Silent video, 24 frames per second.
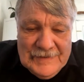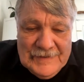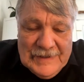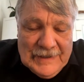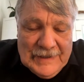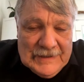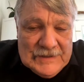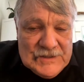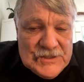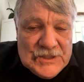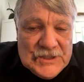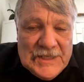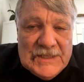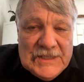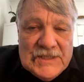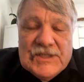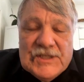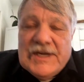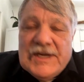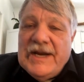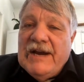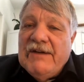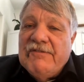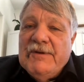I
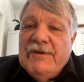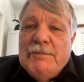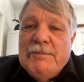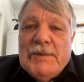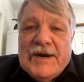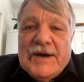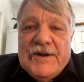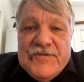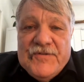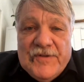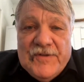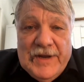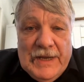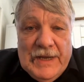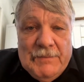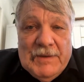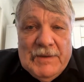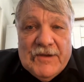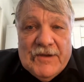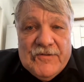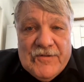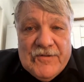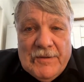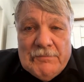changed everybody's name
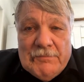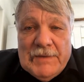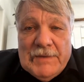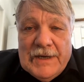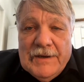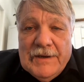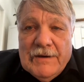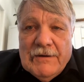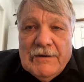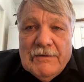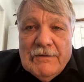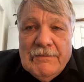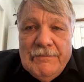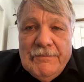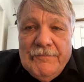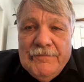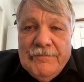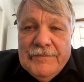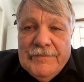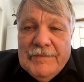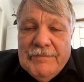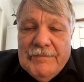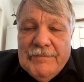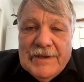except my own
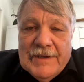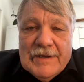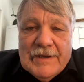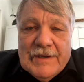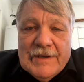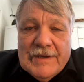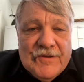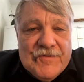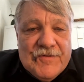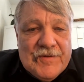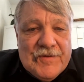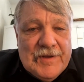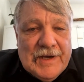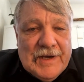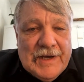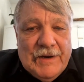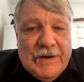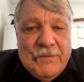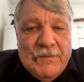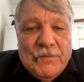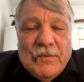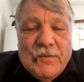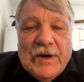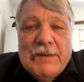because I
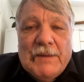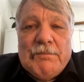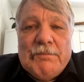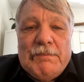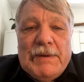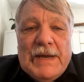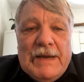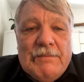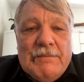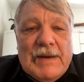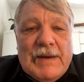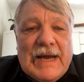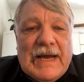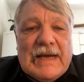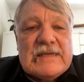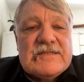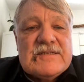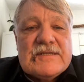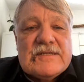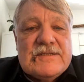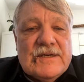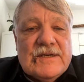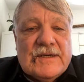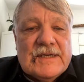didn't want
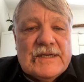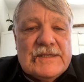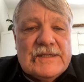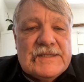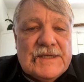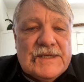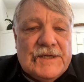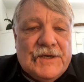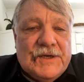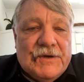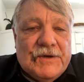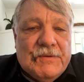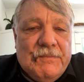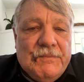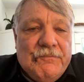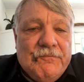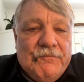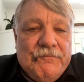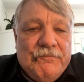paybacks to continue.